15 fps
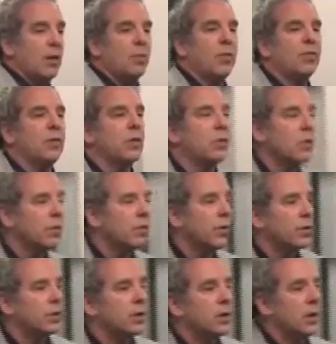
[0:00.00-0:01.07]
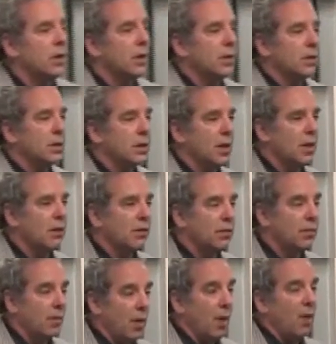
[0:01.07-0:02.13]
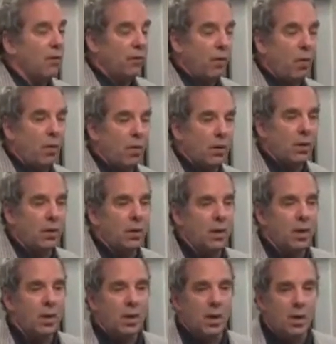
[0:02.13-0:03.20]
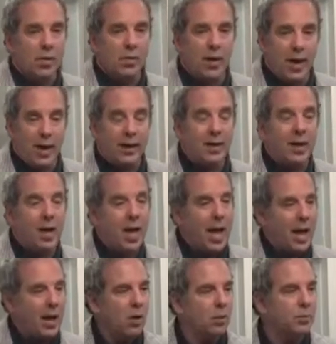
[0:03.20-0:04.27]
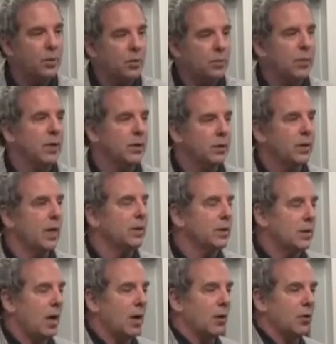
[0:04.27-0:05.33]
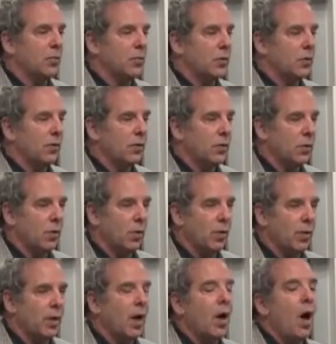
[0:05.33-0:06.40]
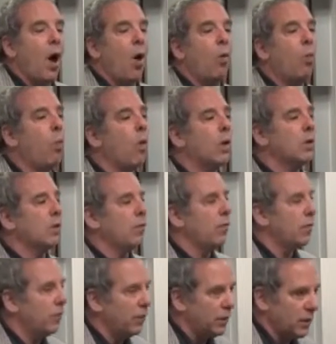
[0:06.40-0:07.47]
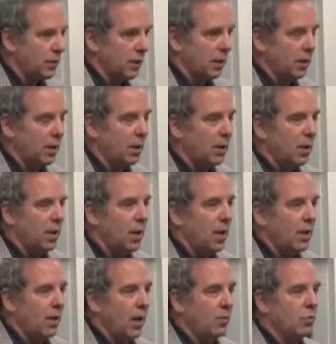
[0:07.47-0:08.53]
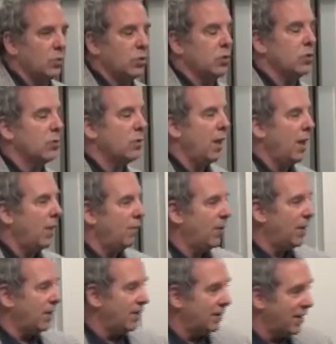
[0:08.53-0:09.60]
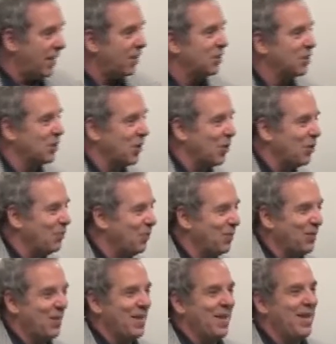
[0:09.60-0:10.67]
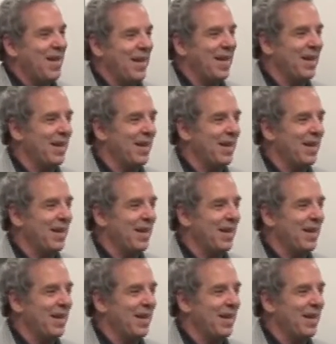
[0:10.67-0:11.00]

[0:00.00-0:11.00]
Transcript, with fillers: help of the university and the state of Florida that helped build that Stocker Observatory. A wonderful facility that will soon have a telescope in